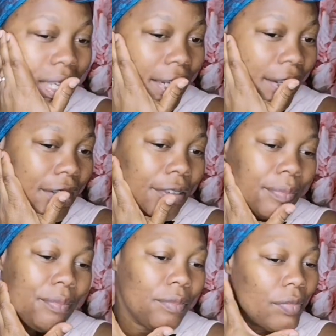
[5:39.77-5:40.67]
Sunny,
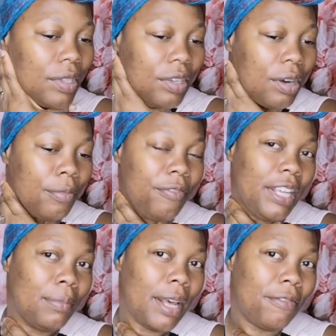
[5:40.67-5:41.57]
come
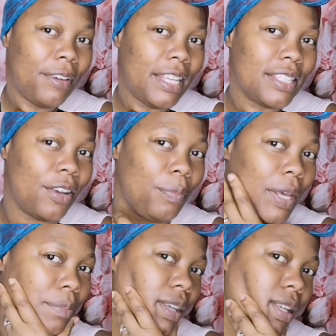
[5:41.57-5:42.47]
feel my face now,
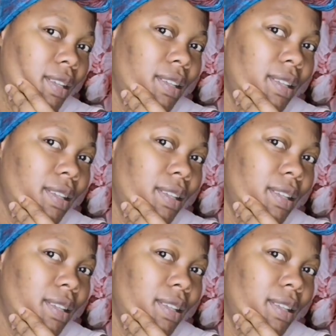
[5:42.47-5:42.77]
baby.